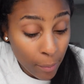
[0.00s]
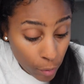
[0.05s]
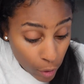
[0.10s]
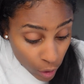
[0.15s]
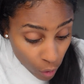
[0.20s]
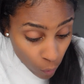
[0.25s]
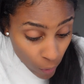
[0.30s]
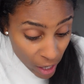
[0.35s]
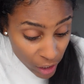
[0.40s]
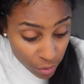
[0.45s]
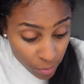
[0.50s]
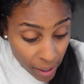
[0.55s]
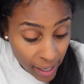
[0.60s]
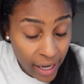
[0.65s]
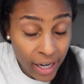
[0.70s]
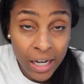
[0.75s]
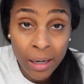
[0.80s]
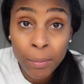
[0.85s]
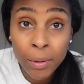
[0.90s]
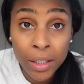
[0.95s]
I'm gonna wash my
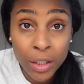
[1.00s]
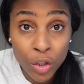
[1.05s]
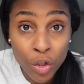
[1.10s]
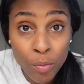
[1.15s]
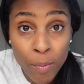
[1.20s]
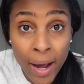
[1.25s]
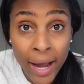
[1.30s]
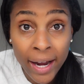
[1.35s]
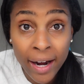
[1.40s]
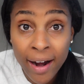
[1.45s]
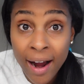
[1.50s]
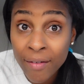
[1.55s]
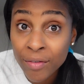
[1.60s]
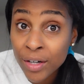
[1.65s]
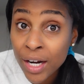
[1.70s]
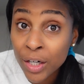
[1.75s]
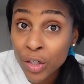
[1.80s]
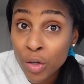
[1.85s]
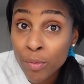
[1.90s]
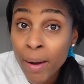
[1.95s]
hair and I'm gonna do my hair.
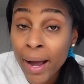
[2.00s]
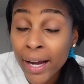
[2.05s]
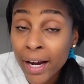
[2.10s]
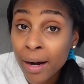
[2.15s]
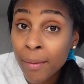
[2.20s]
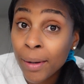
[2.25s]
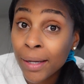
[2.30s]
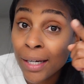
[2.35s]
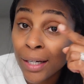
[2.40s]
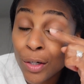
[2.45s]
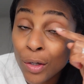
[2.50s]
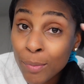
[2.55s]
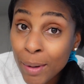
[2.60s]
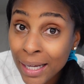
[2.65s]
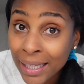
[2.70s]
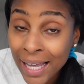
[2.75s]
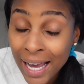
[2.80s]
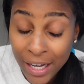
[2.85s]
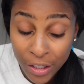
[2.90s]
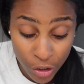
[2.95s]
After I do my hair, I'm gonna do
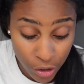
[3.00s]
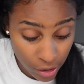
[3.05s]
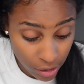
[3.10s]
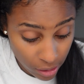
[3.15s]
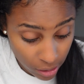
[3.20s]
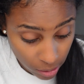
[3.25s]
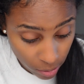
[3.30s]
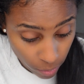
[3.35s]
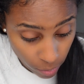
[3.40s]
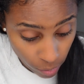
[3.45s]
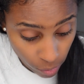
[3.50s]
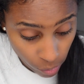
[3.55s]
my lashes.